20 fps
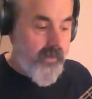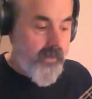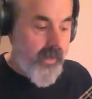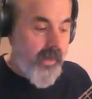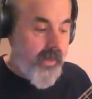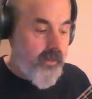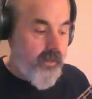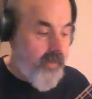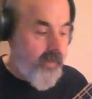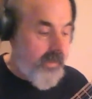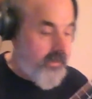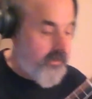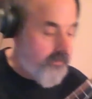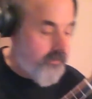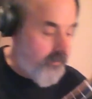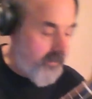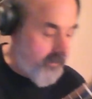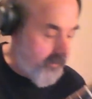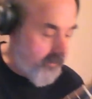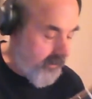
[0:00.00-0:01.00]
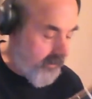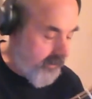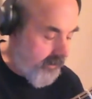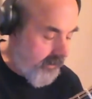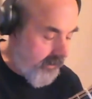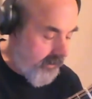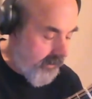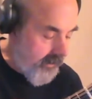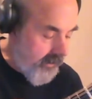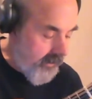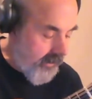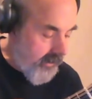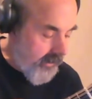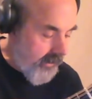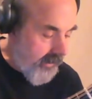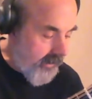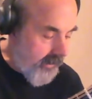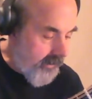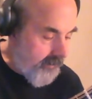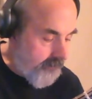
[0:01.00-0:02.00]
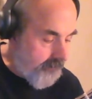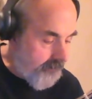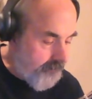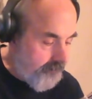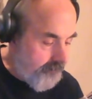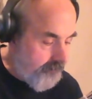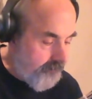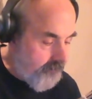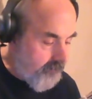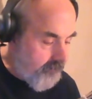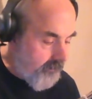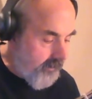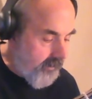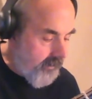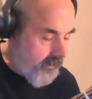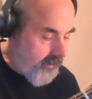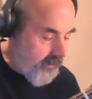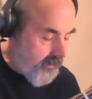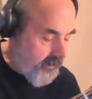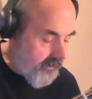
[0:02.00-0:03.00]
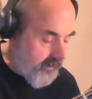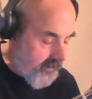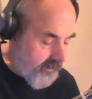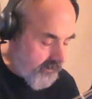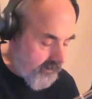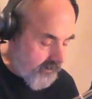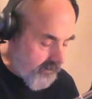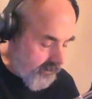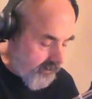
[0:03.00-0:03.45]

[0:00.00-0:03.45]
an arrangement. Let's see,